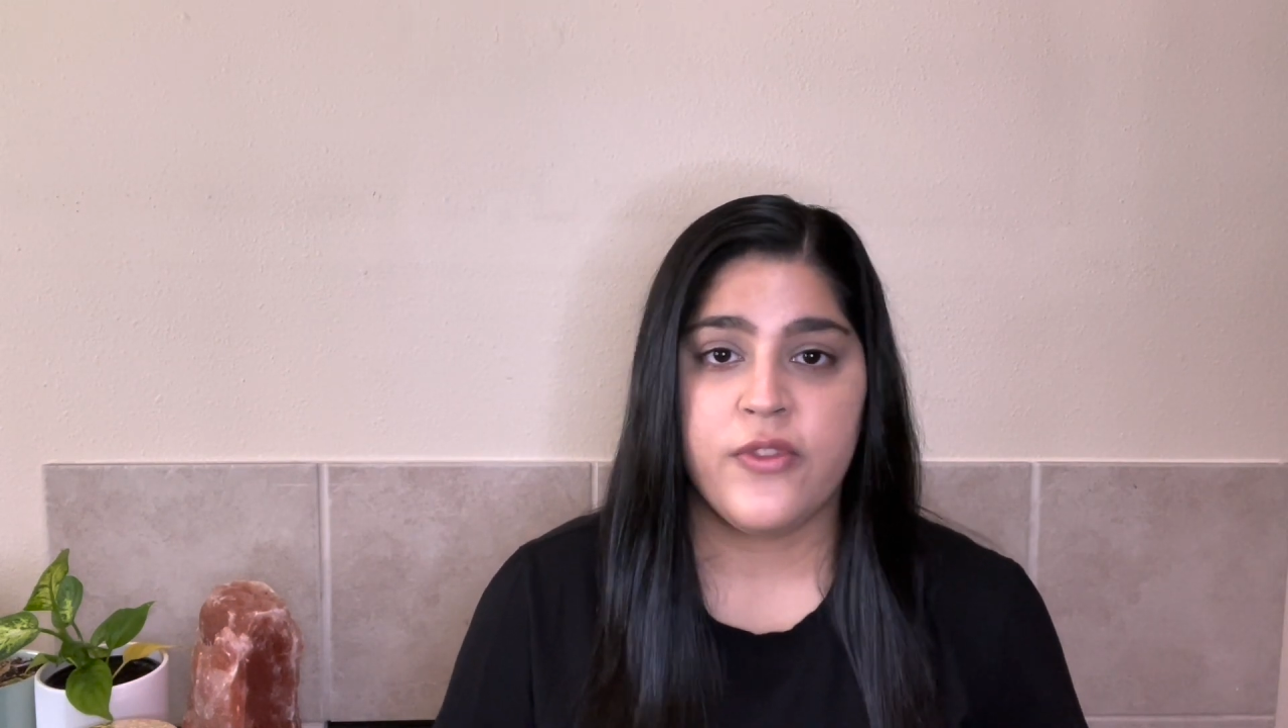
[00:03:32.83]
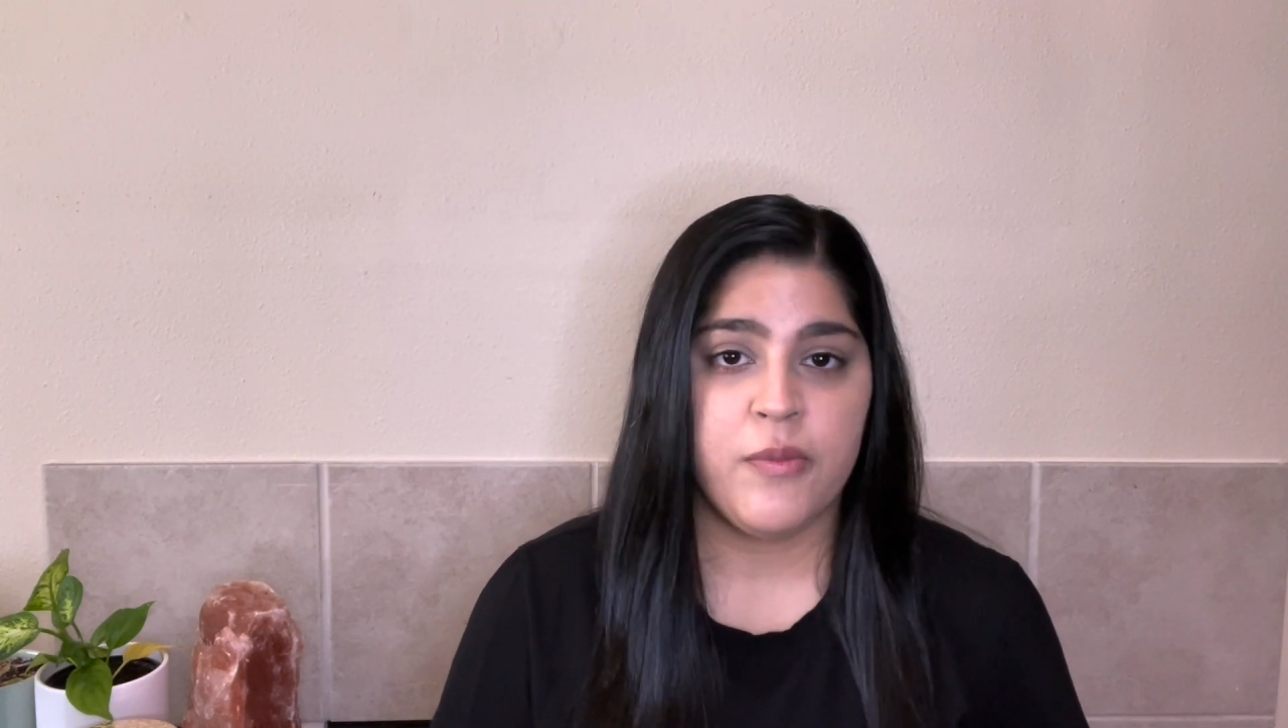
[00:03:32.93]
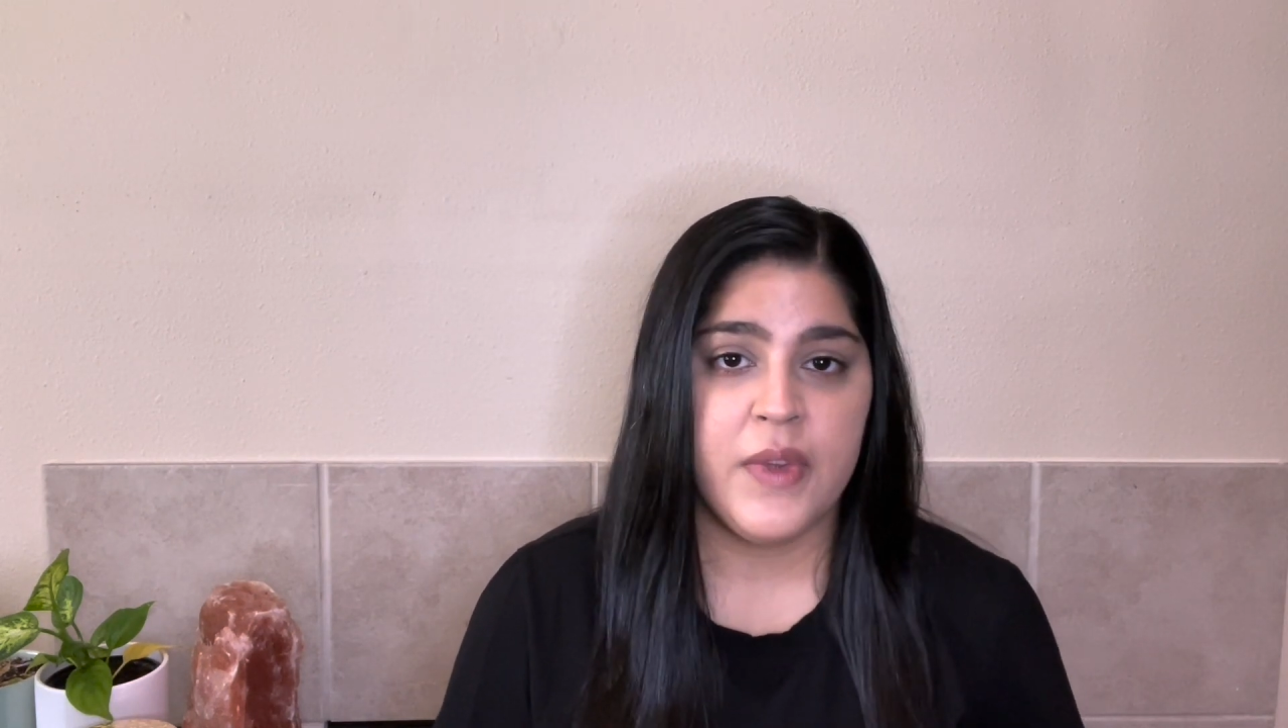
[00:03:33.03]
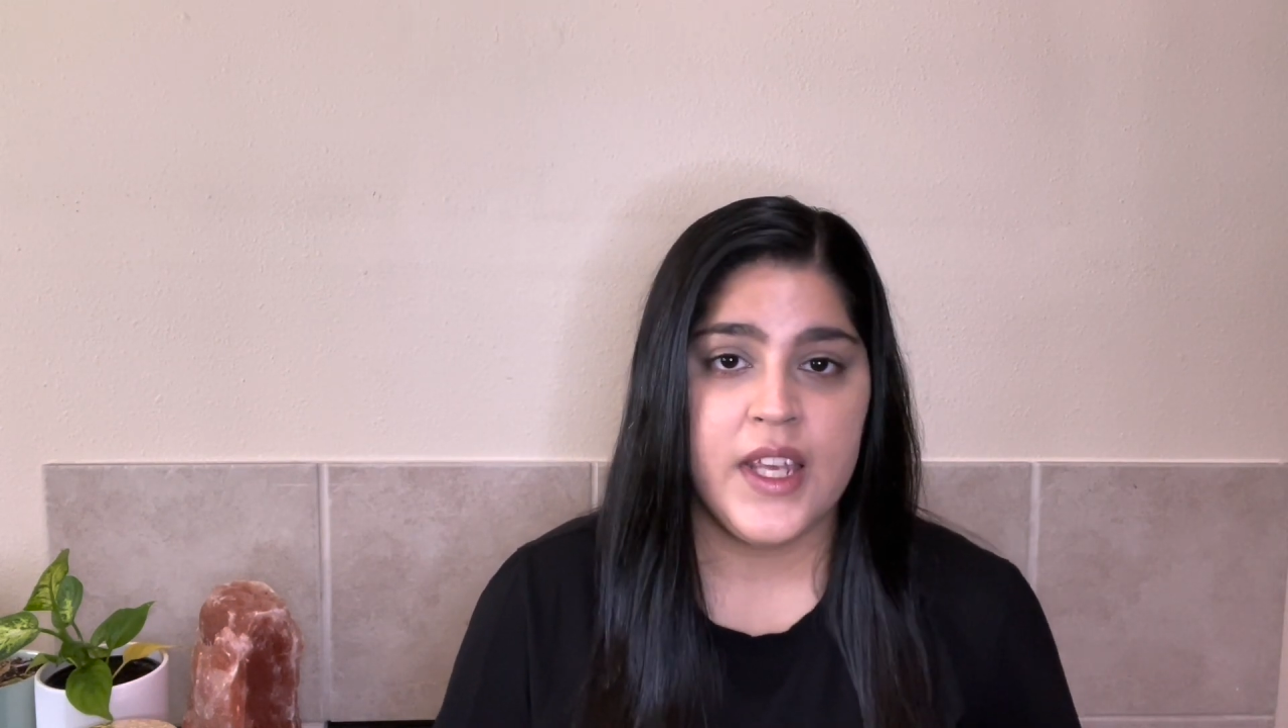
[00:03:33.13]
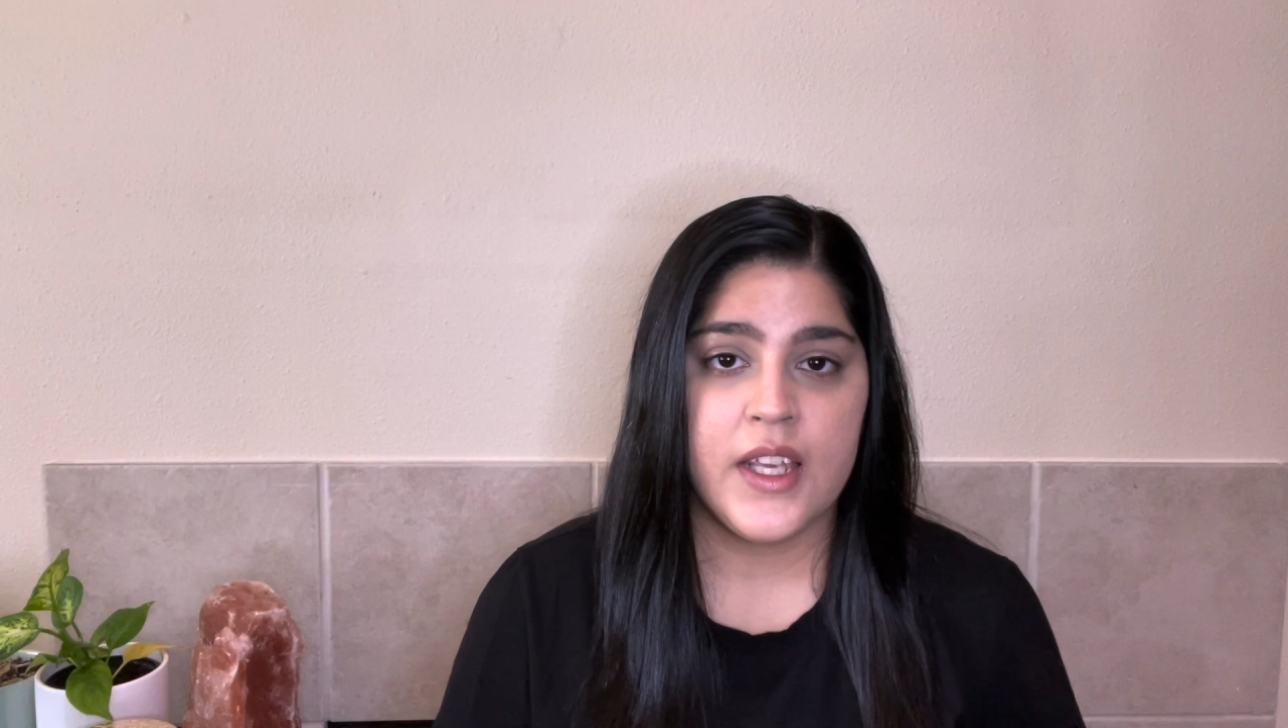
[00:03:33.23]
for
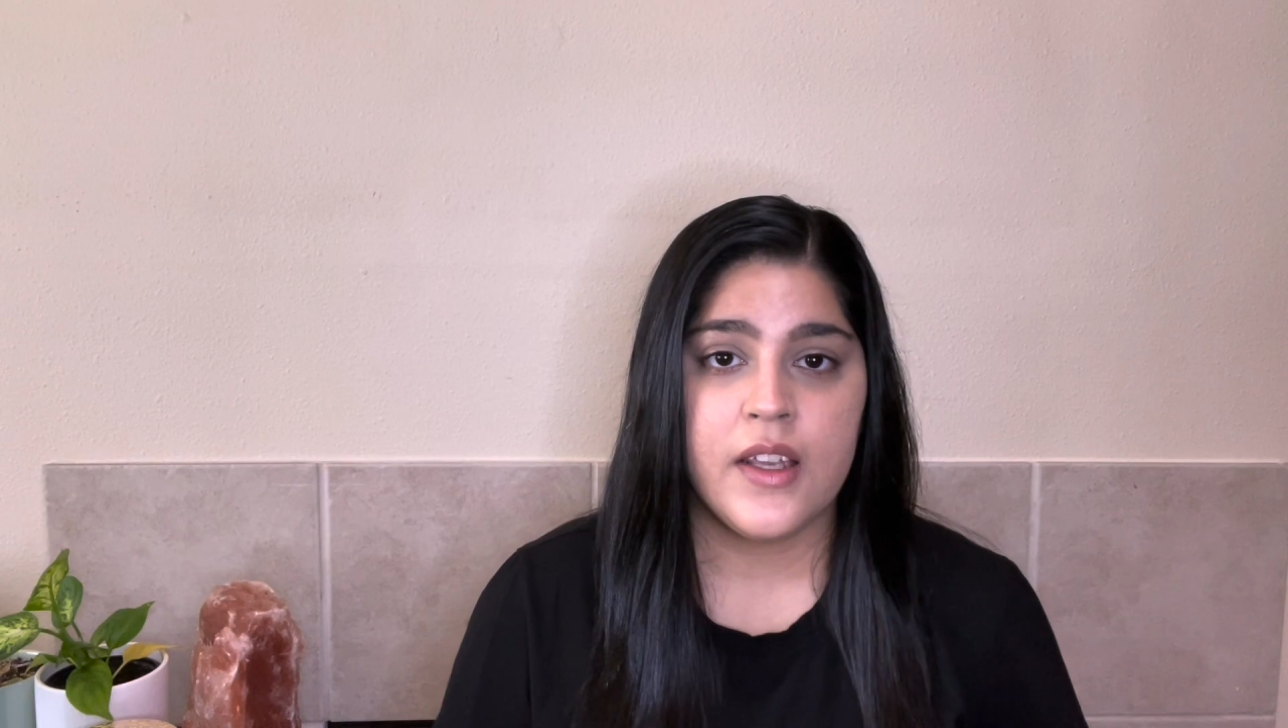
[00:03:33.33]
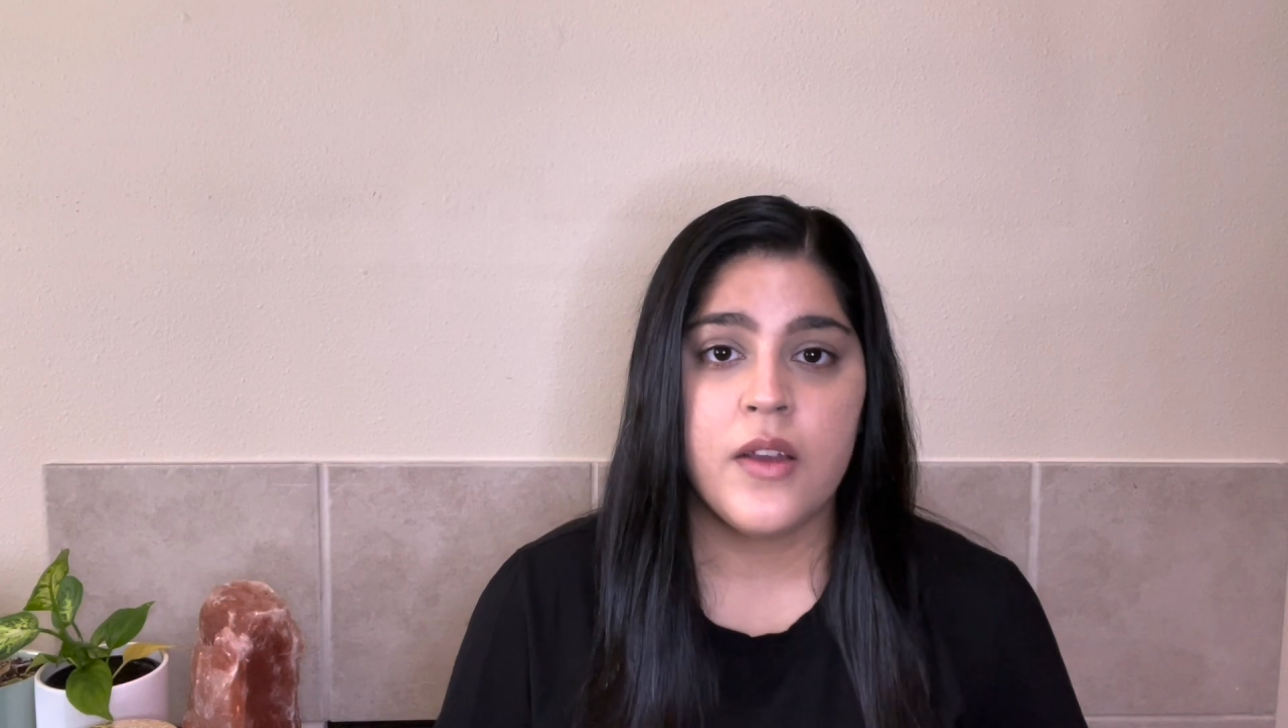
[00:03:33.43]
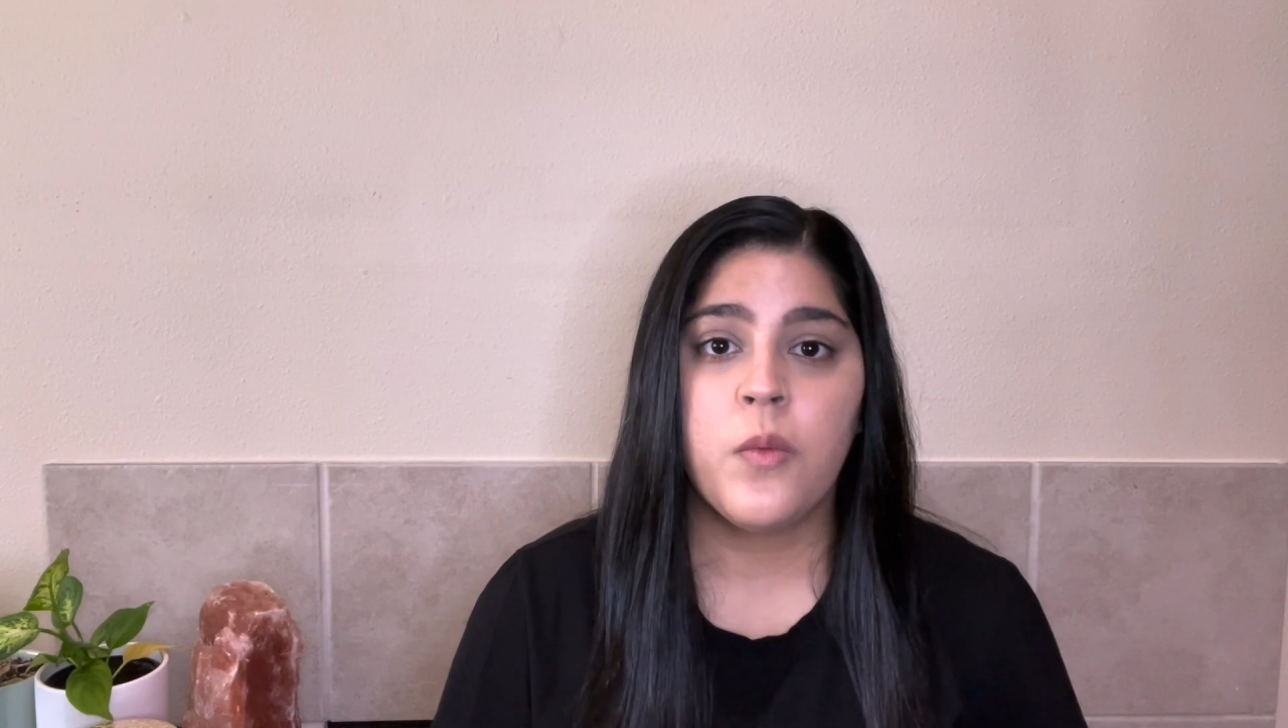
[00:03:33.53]
me,